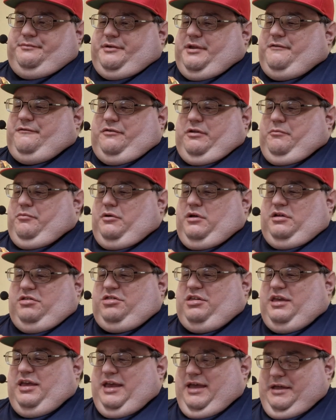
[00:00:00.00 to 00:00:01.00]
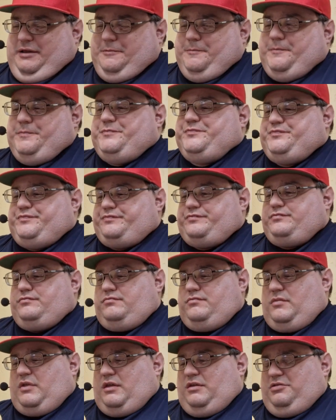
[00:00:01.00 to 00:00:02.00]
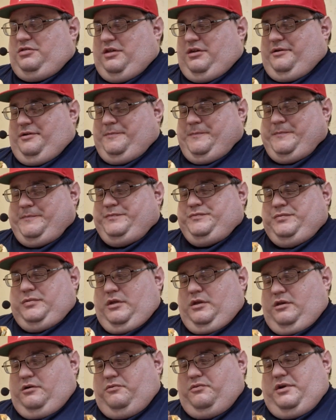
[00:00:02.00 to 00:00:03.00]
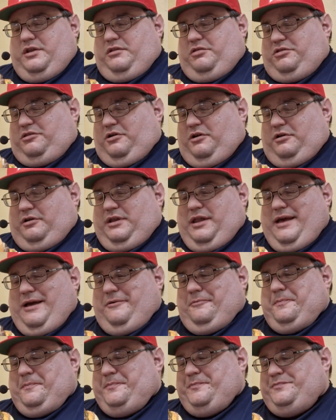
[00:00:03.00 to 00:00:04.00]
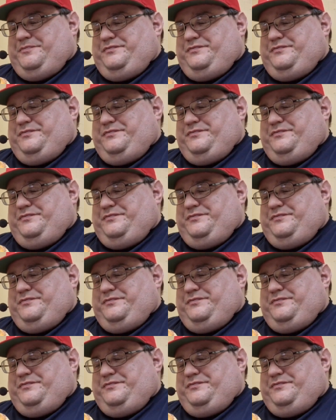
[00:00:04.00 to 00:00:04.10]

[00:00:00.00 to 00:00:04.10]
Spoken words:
definitely brings the heat. It's a good way to start now.